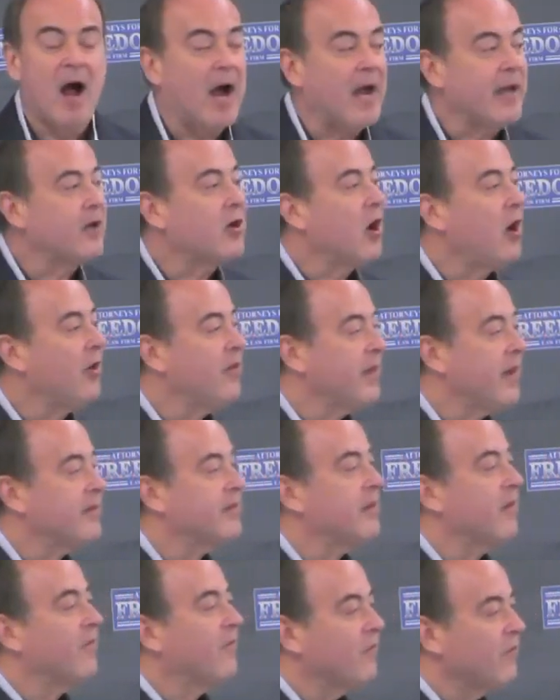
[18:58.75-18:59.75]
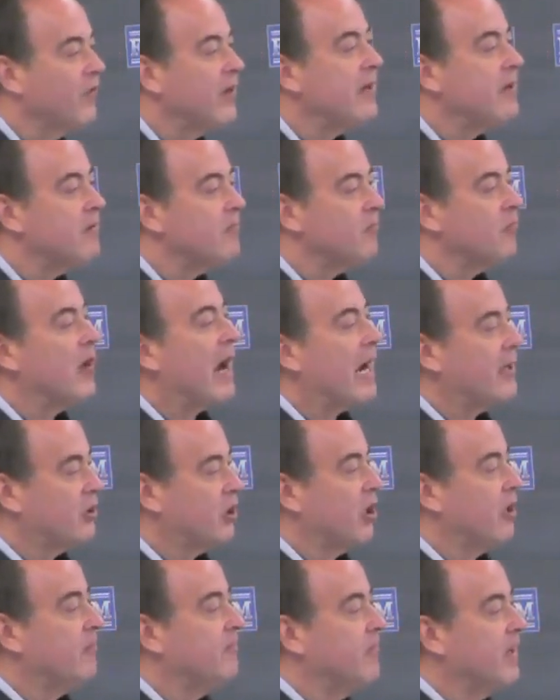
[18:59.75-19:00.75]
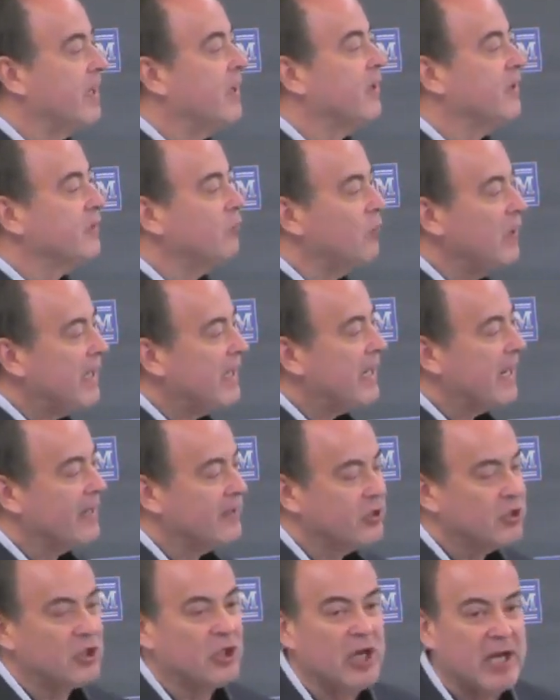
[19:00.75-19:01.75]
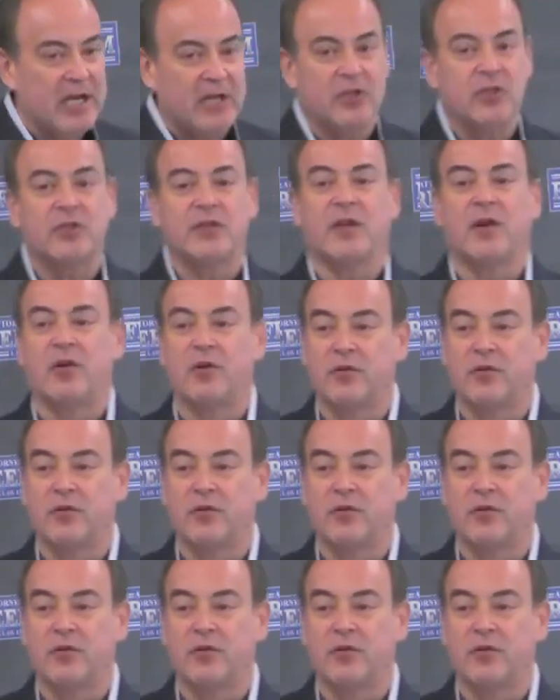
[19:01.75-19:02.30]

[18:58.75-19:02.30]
I call that the freedom ratchet, because we can change